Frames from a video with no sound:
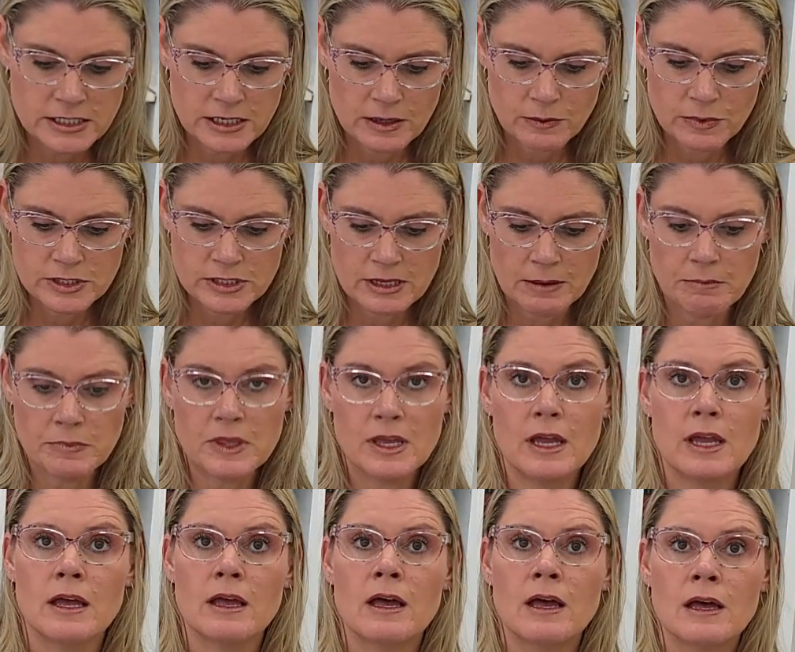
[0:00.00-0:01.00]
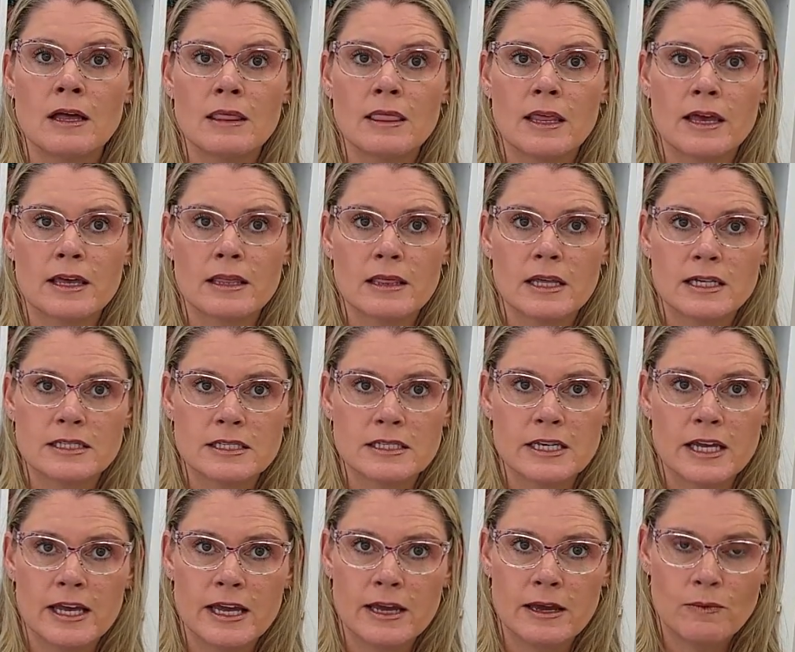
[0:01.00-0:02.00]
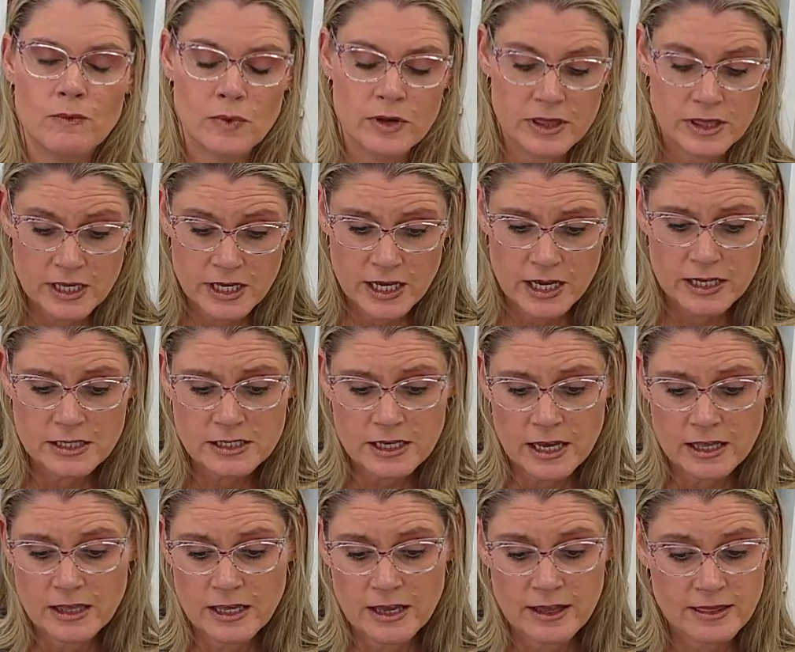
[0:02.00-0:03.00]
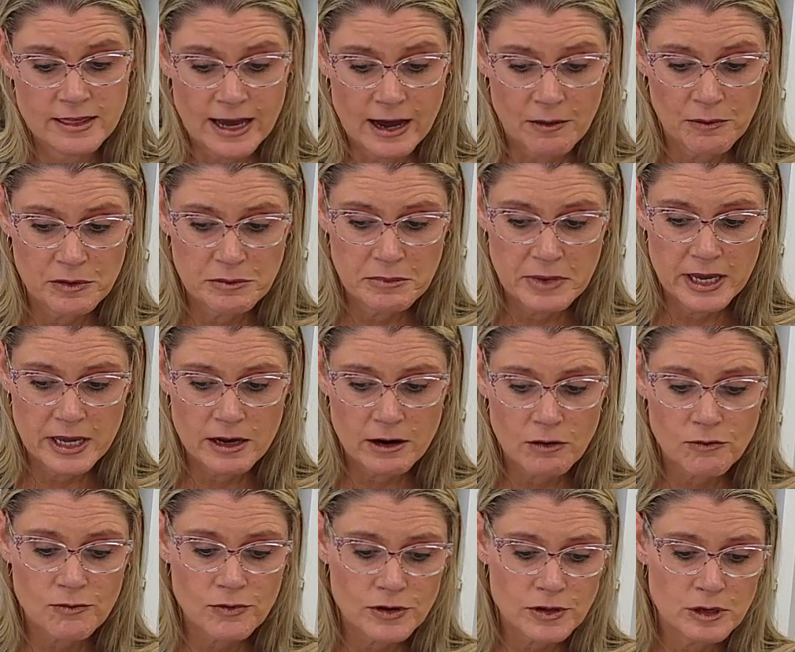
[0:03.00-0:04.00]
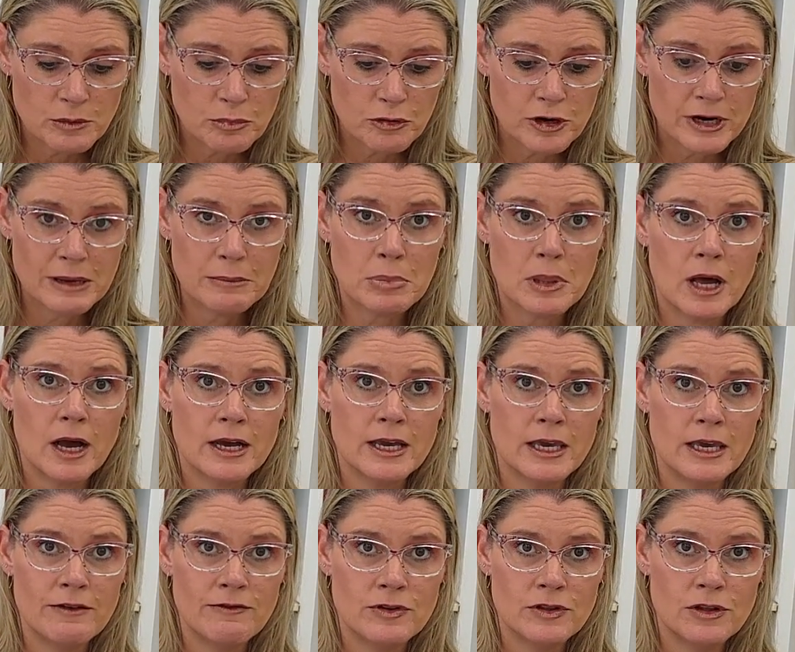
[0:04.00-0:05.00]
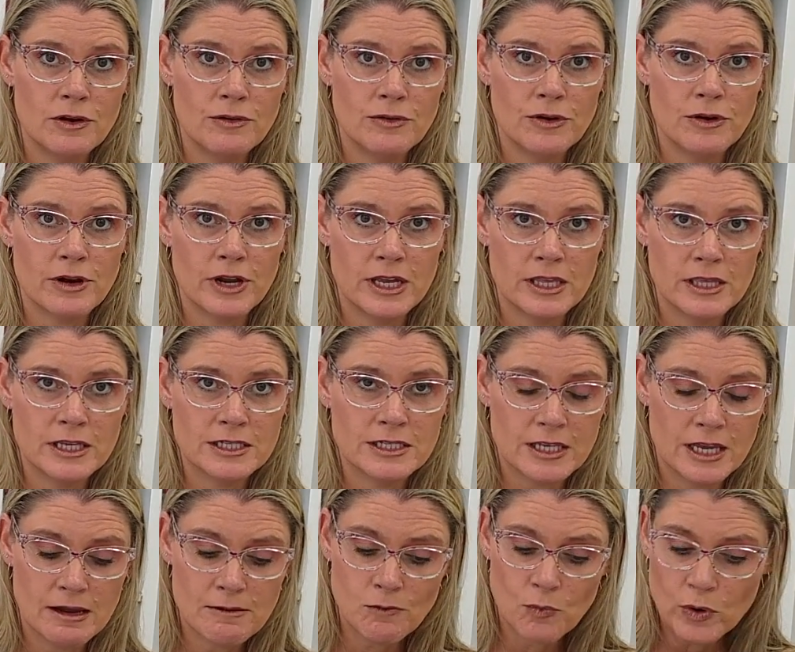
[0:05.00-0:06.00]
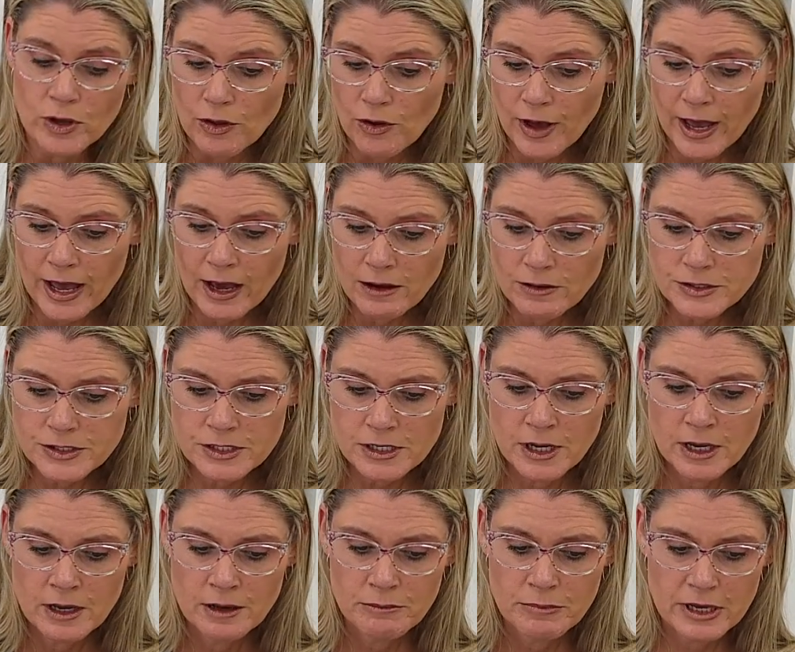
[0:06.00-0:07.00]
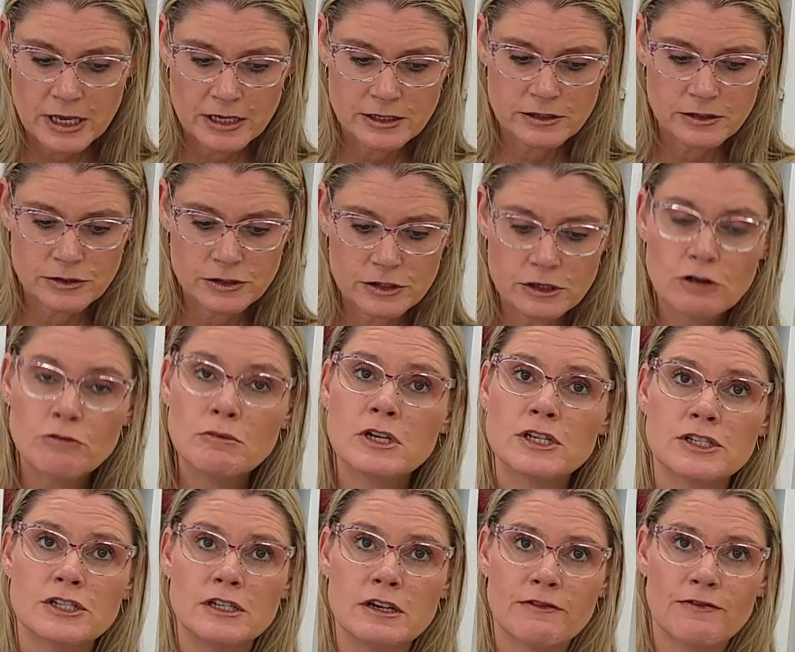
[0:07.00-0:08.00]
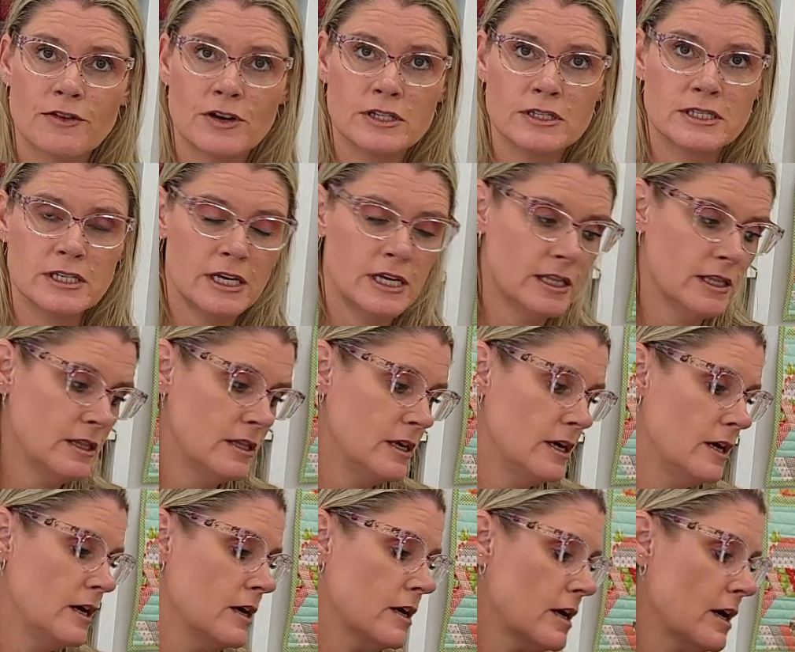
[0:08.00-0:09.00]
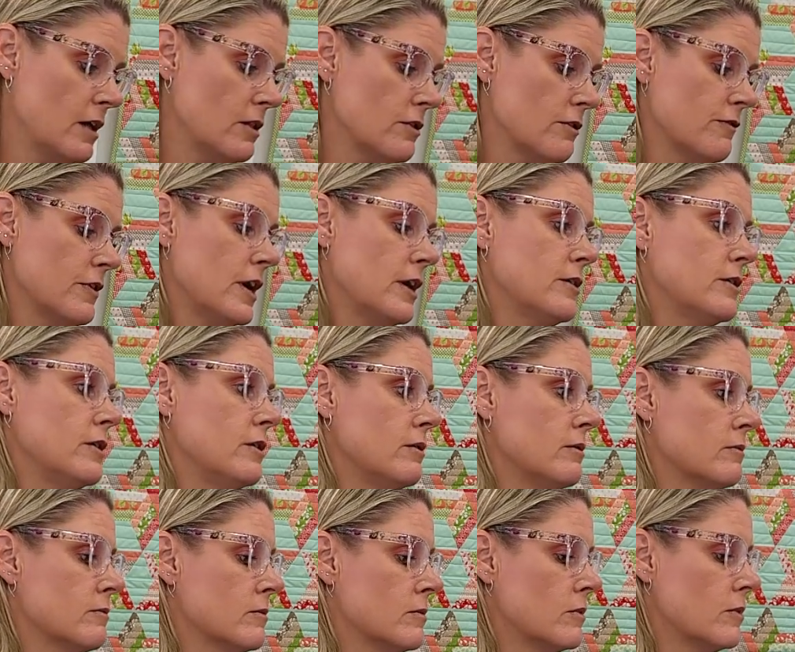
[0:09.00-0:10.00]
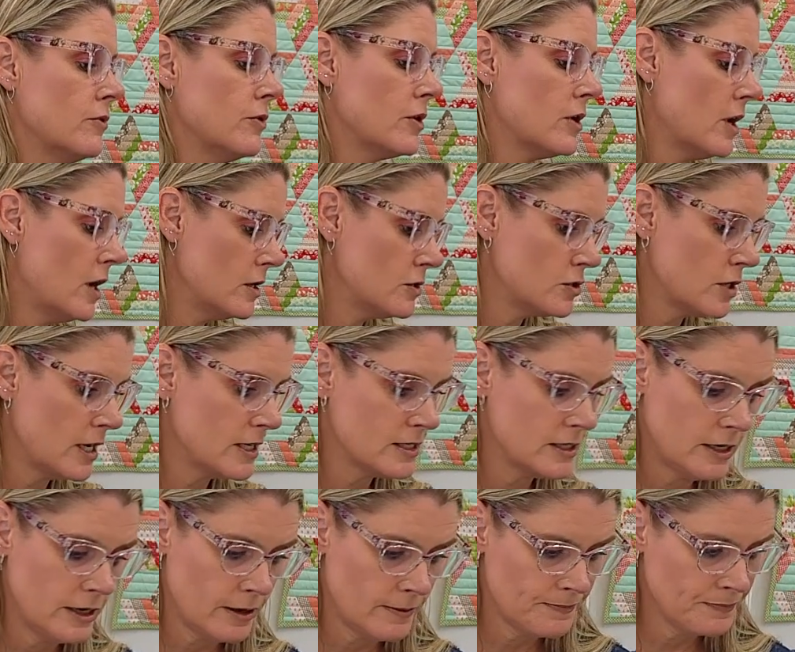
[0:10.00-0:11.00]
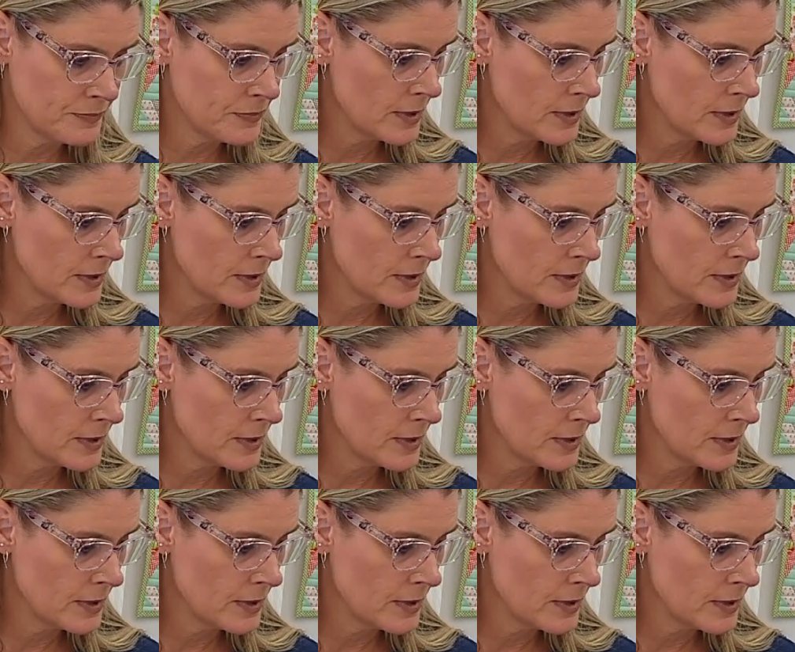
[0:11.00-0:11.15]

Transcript: it with something like, let's say, with this, I think that would make a really pretty block, even though they're in the same wheelhouse, because there's so much difference in the color value or the contrast there.